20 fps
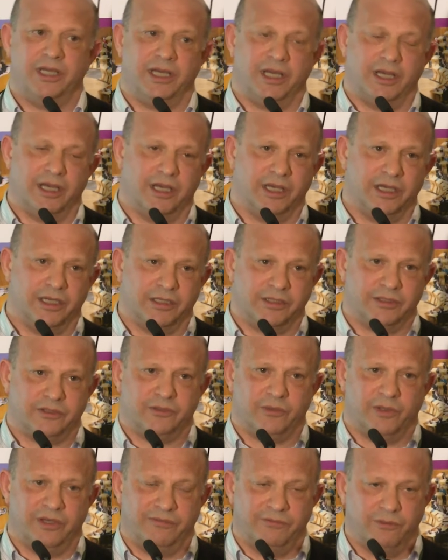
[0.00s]
uh,
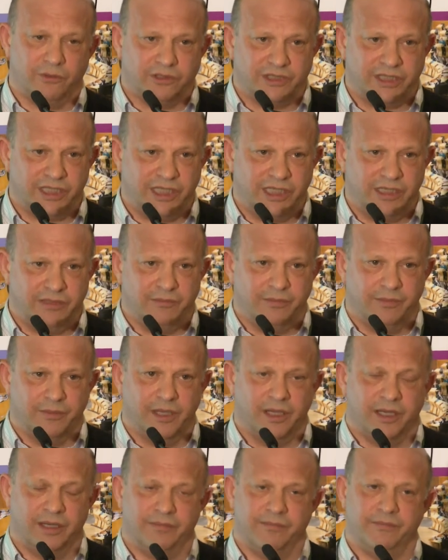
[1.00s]
twenty fourteen,
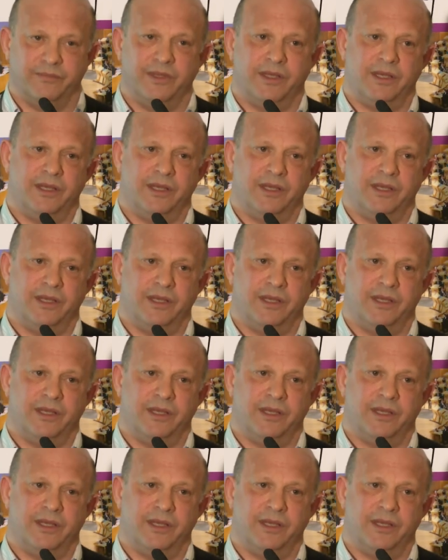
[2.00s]
um,